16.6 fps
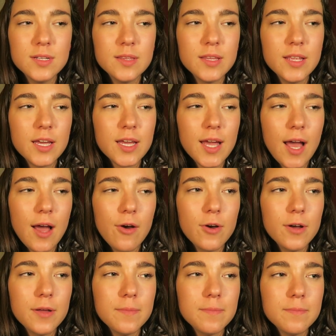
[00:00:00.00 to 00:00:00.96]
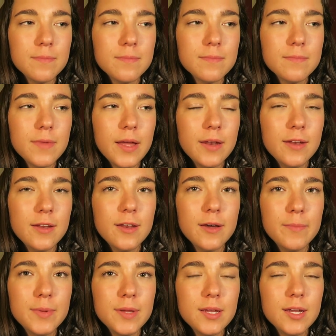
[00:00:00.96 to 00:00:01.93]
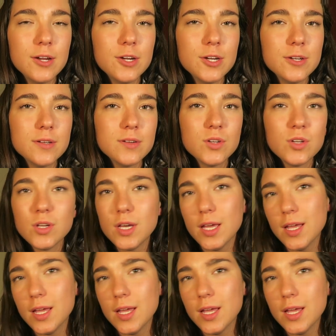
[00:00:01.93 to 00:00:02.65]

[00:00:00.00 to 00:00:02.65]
and like how I ended up here